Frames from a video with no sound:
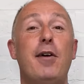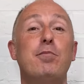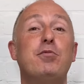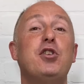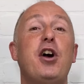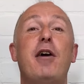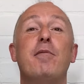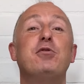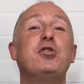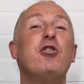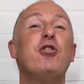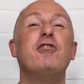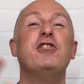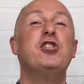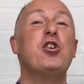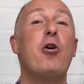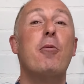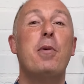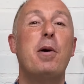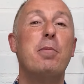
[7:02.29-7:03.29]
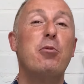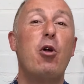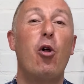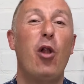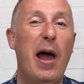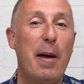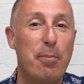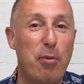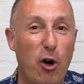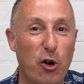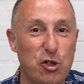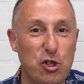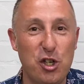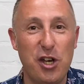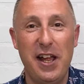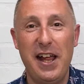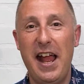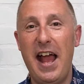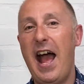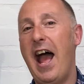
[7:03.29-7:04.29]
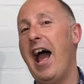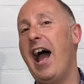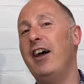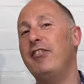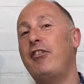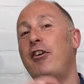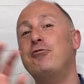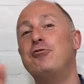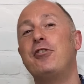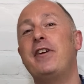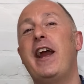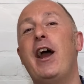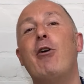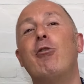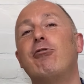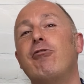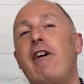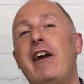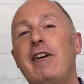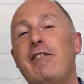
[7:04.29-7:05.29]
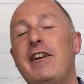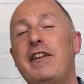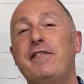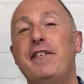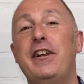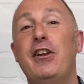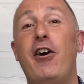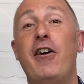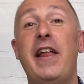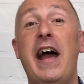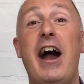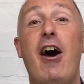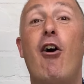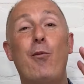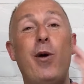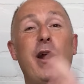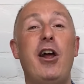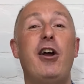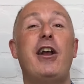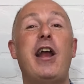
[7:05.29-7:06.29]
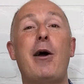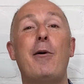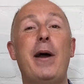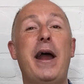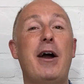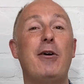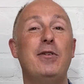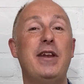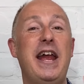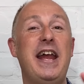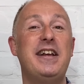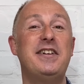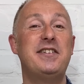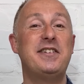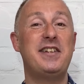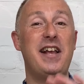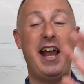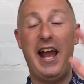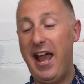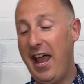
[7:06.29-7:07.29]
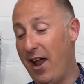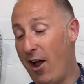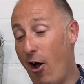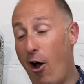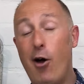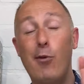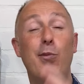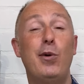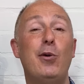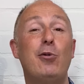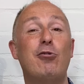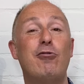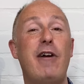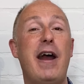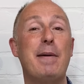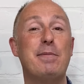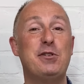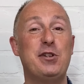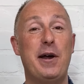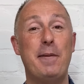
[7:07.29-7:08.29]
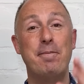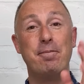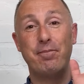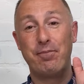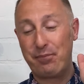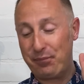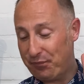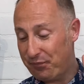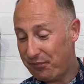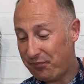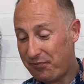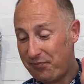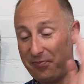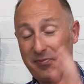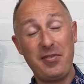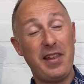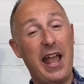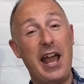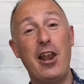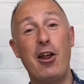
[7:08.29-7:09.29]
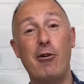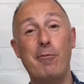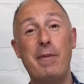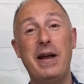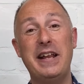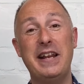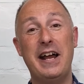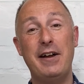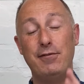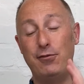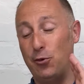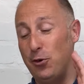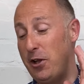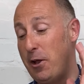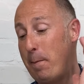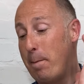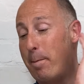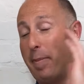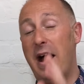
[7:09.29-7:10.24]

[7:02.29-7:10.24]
I'm, I'm sorry, Tom. I'm not that posh. Uh, don't drink Earl Grey or anything like that. When I go out next, uh, I will grab some and I'll make that for you.